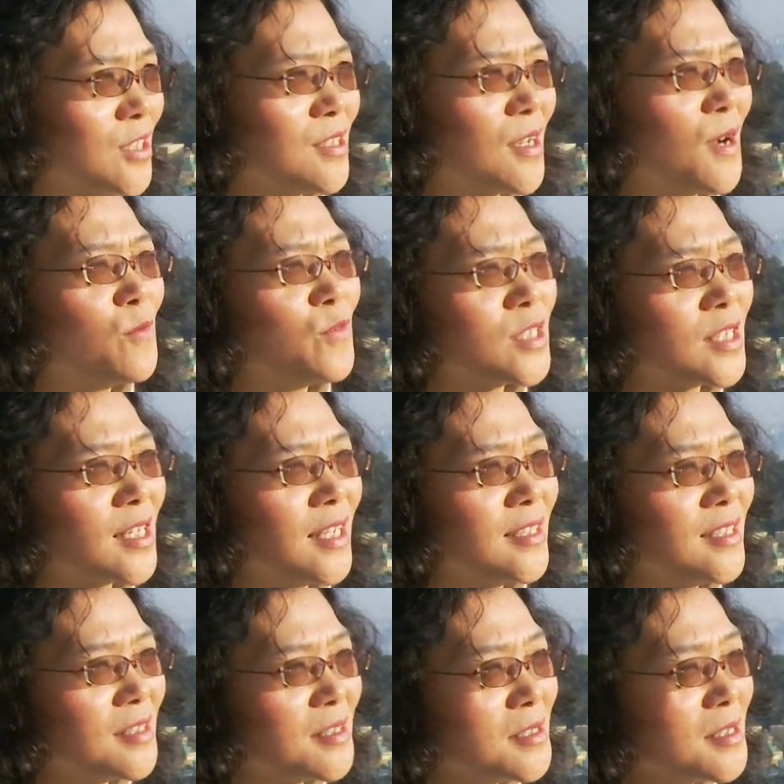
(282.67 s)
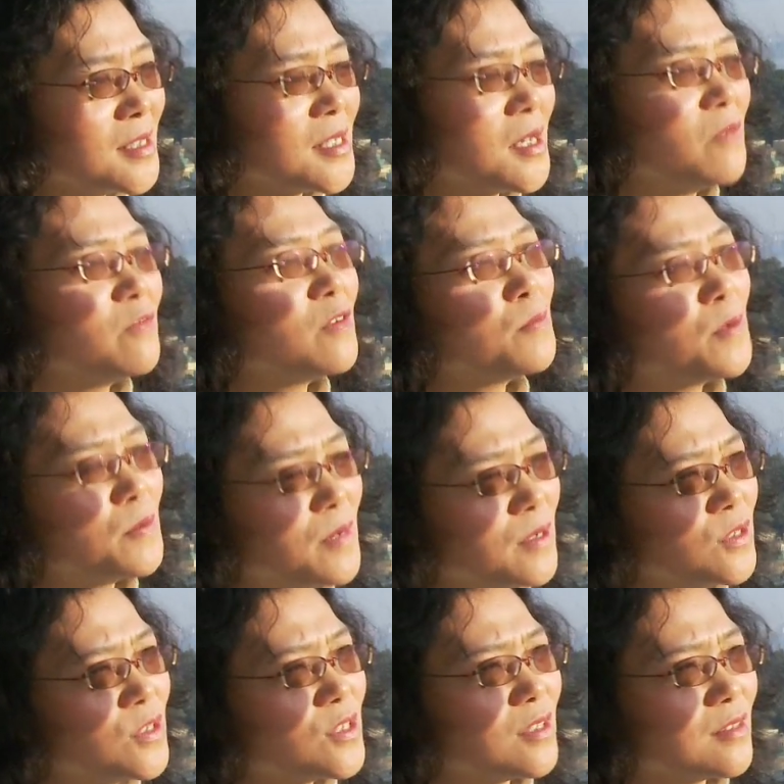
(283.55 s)
So obviously, I didn't deserve a
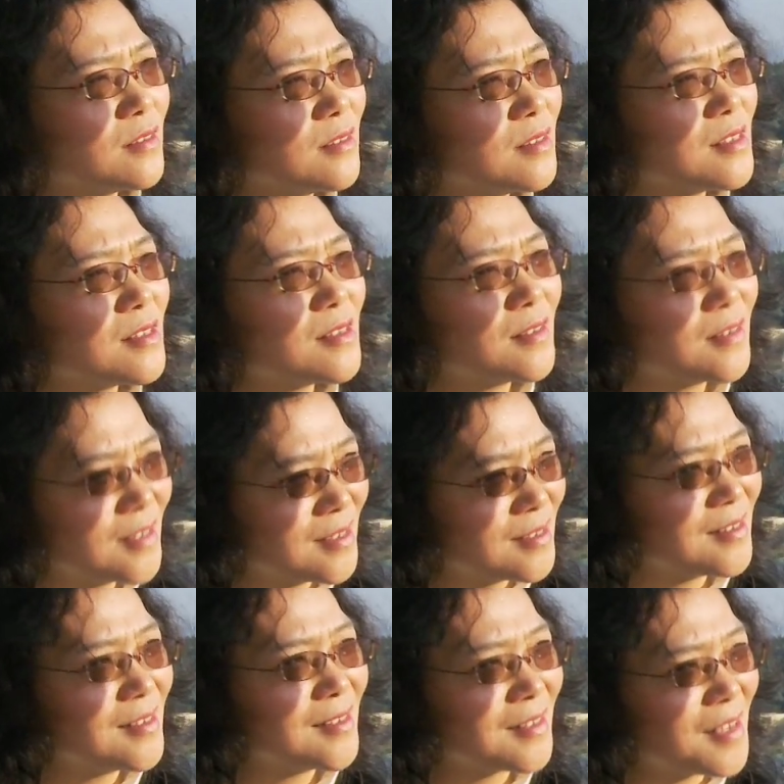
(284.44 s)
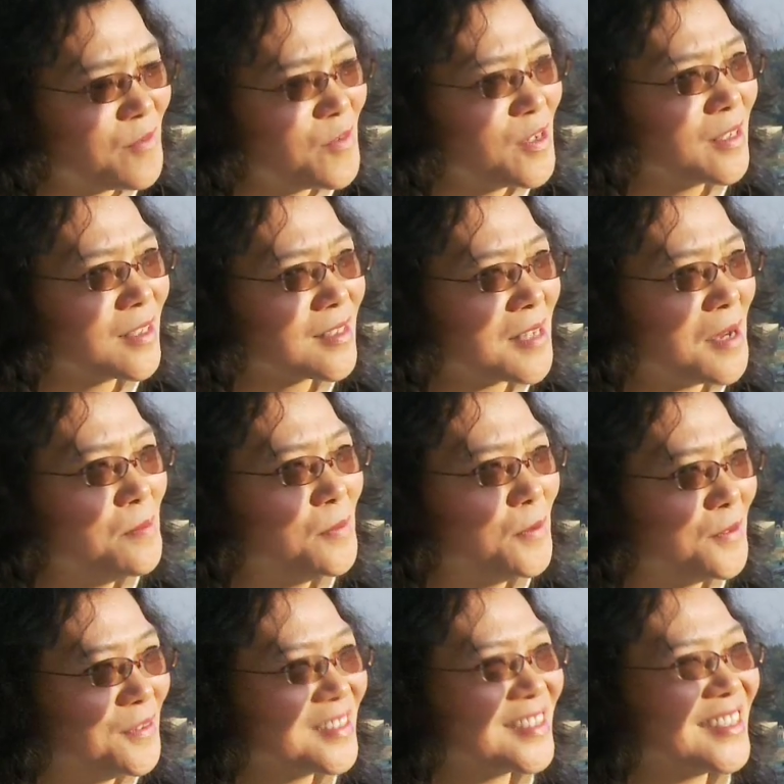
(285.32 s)
promotion. So just to give you an
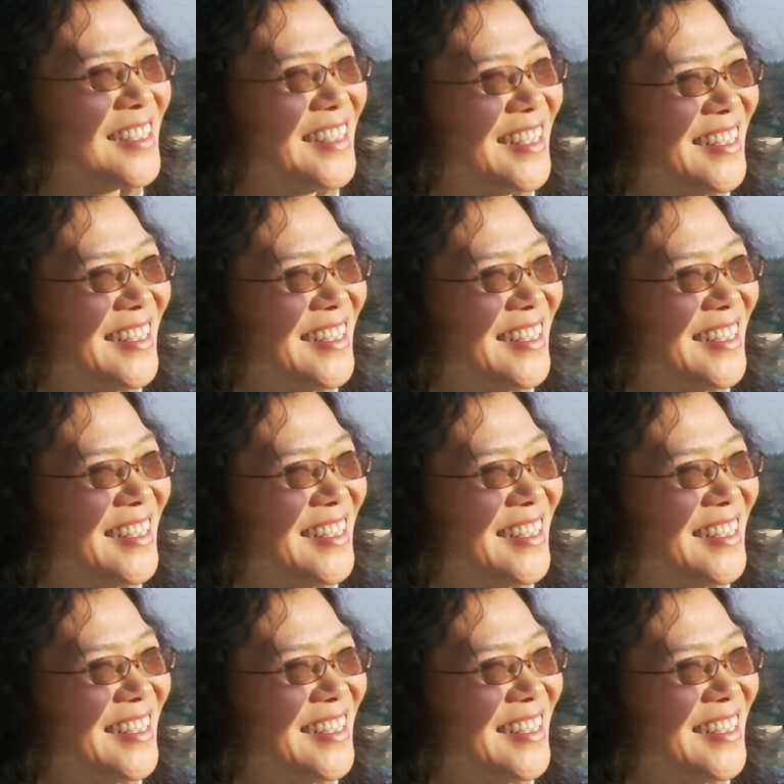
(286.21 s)
example.